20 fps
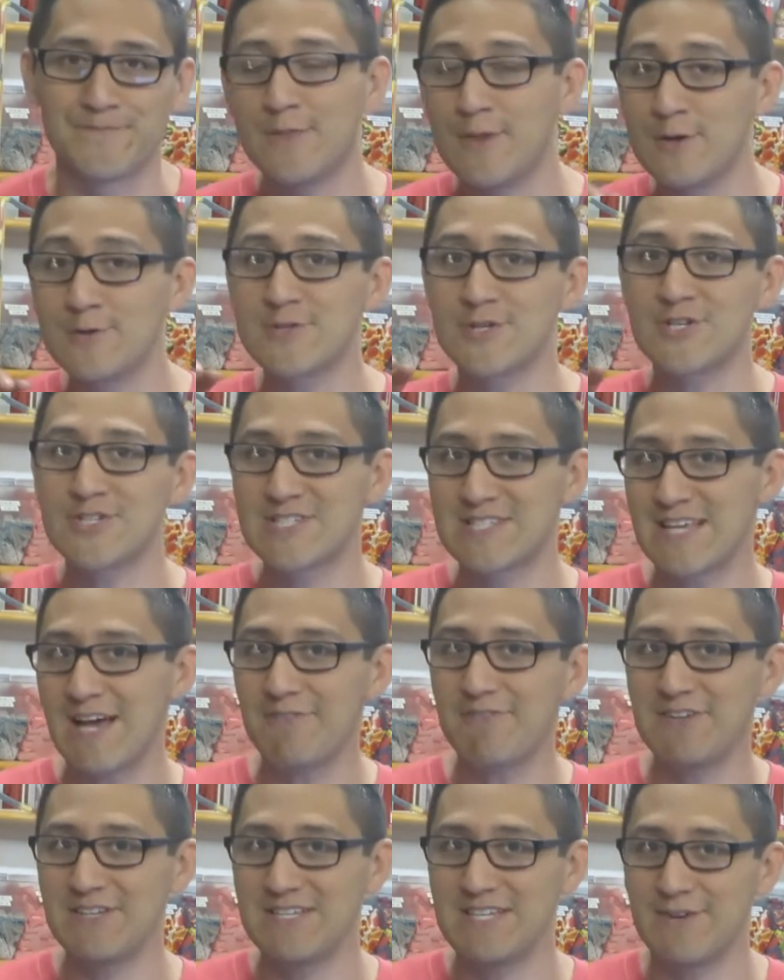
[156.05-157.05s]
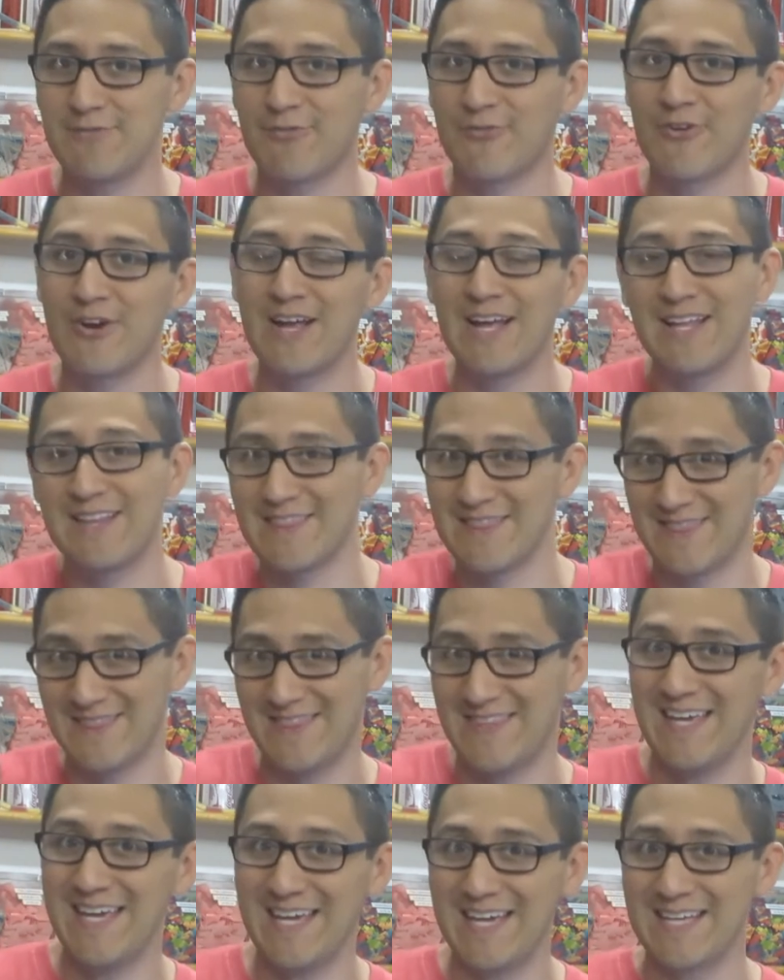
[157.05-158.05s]
Those are seven different
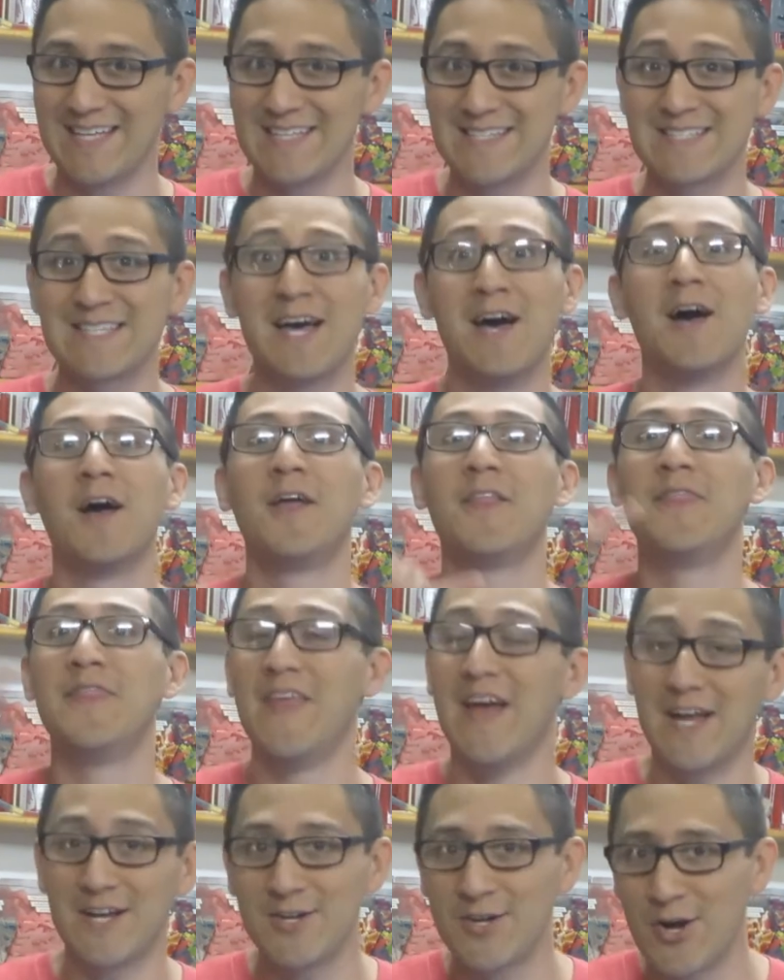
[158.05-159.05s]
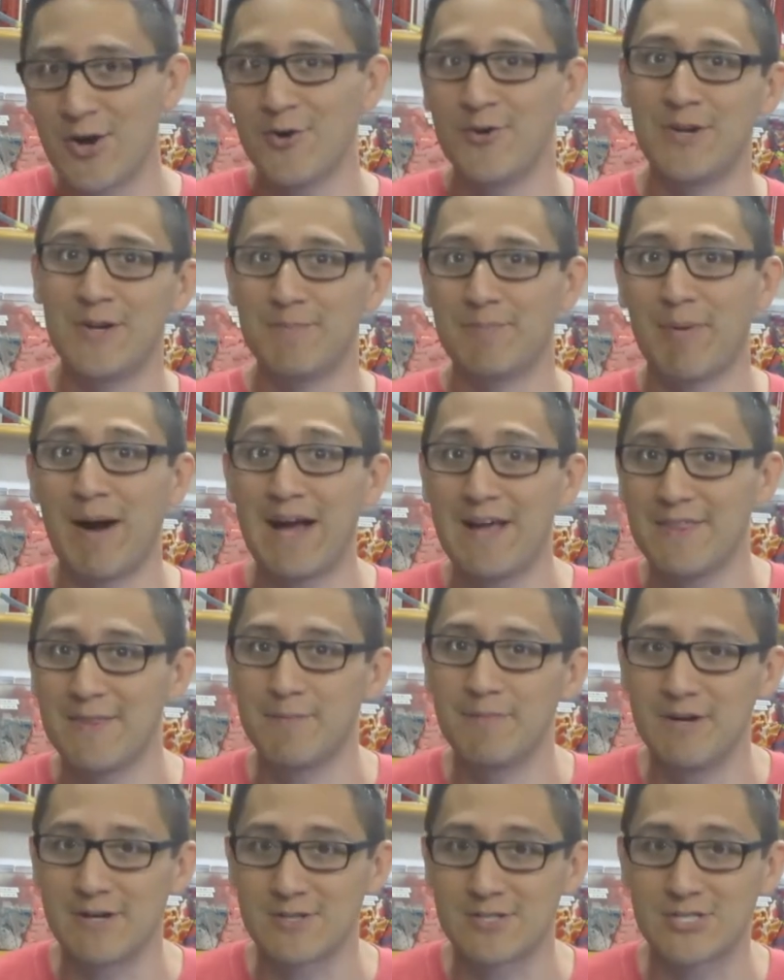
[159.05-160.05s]
things then coated by
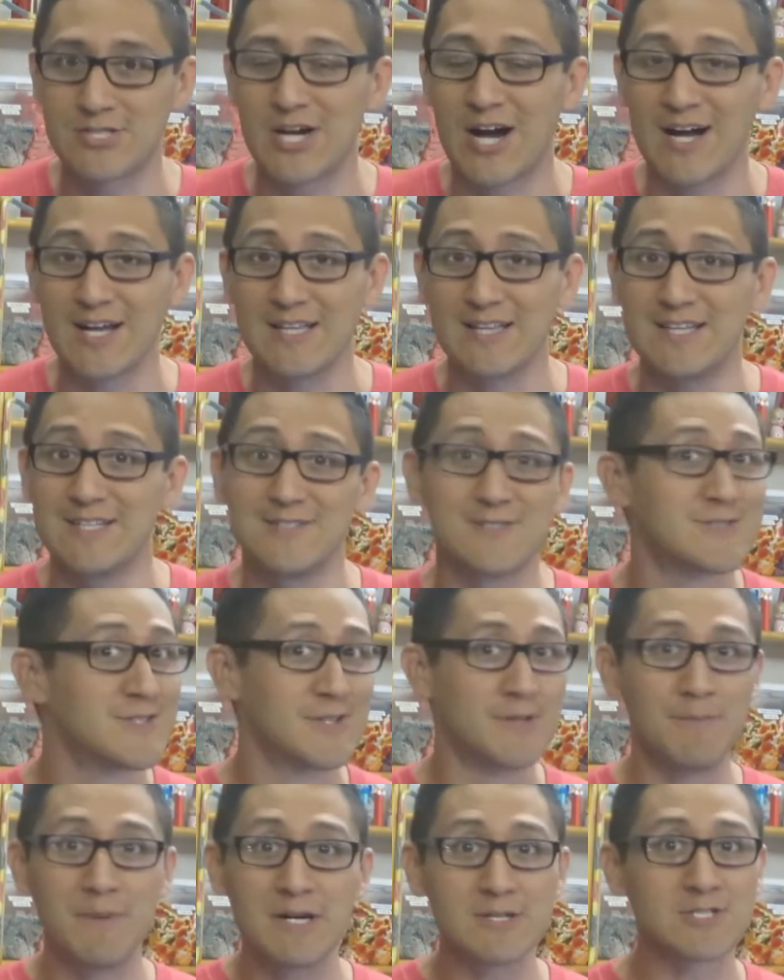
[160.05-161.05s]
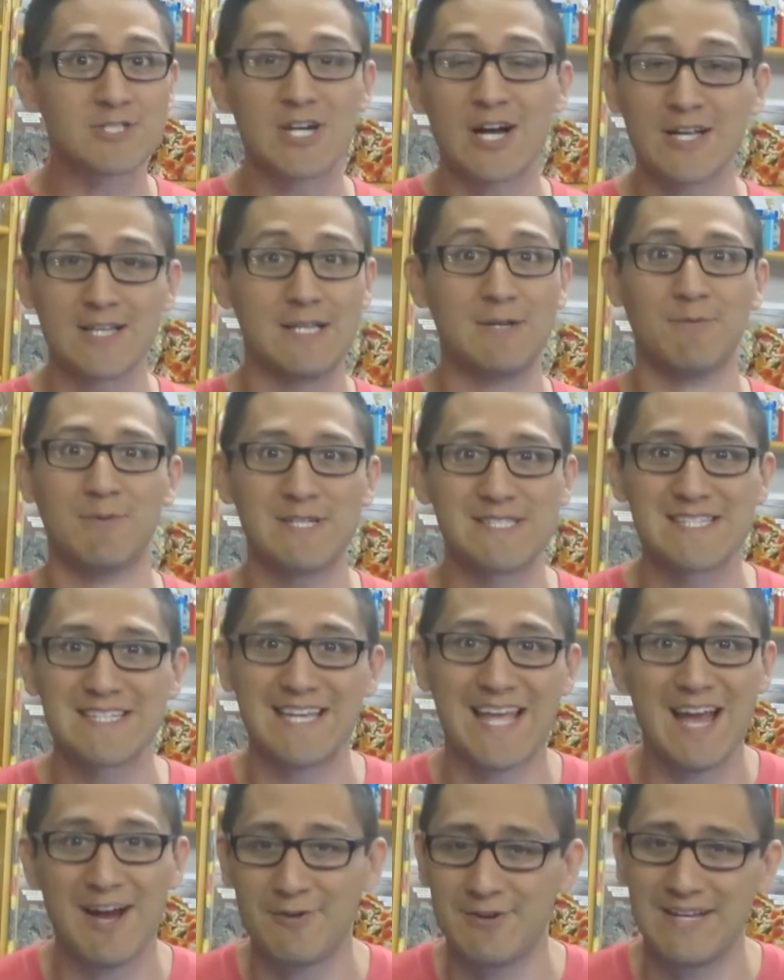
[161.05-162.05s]
the milk chocolate. So the milk chocolate
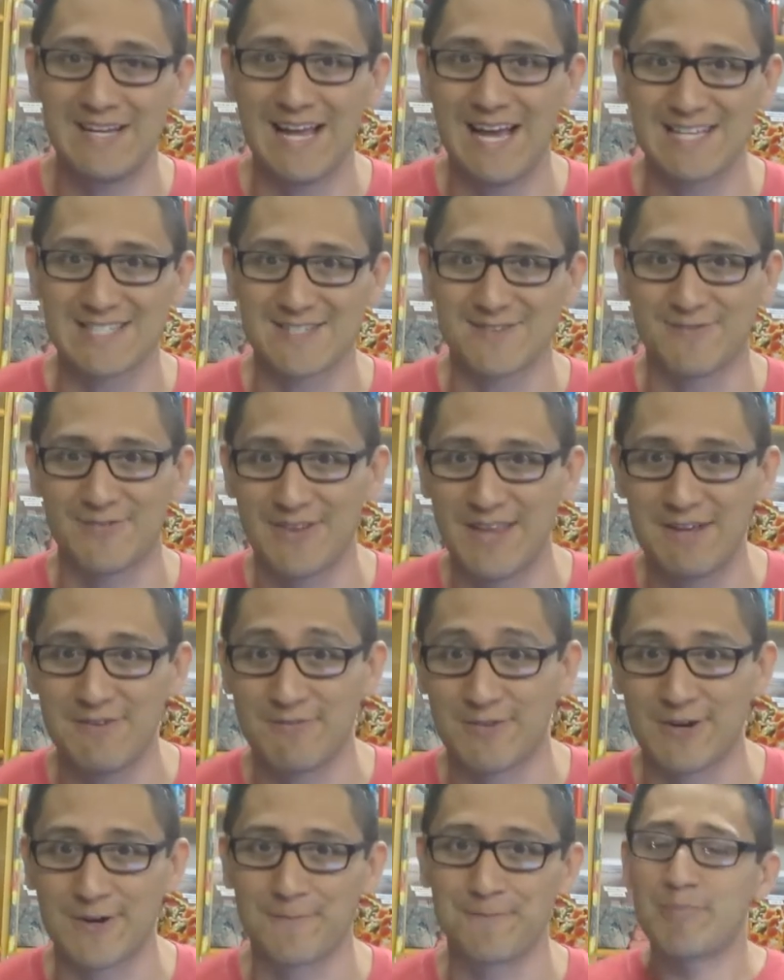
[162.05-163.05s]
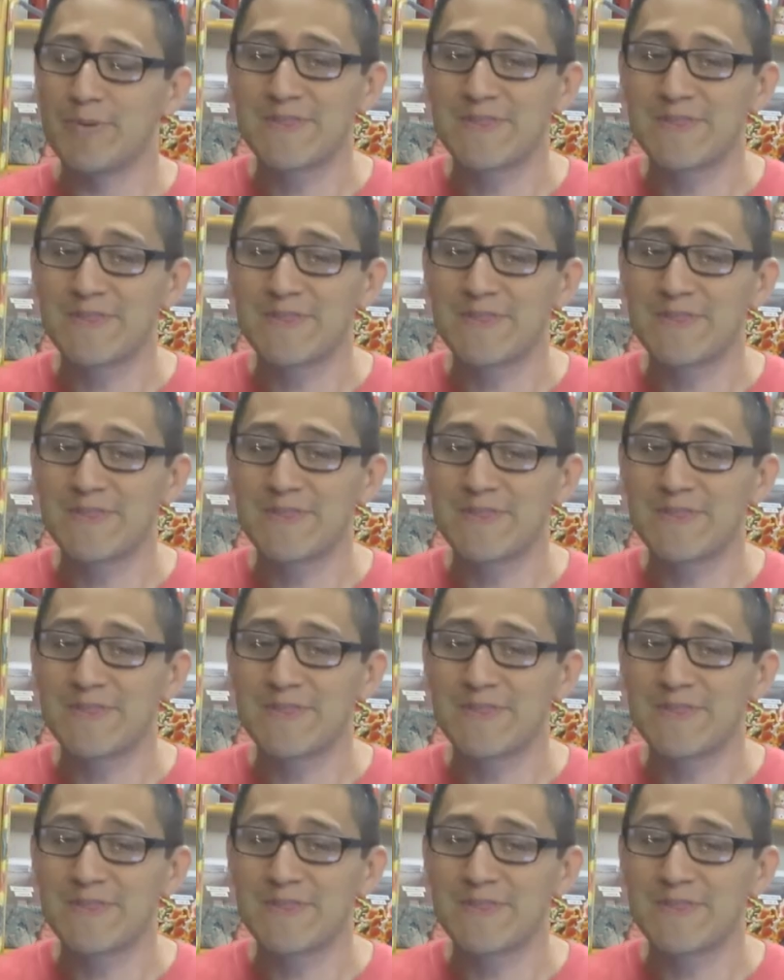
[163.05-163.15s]
wasn't counted as a flavor.